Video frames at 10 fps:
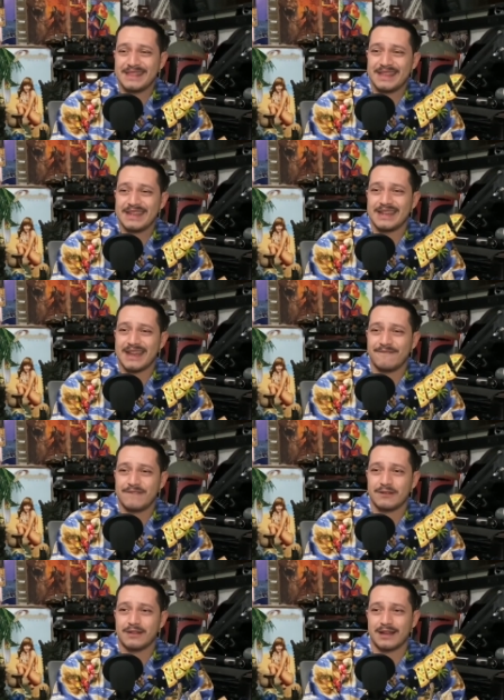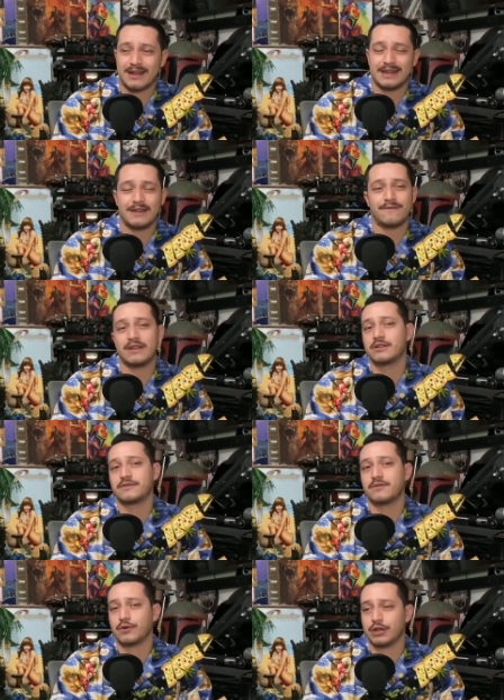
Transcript: think and feel like I need figures for.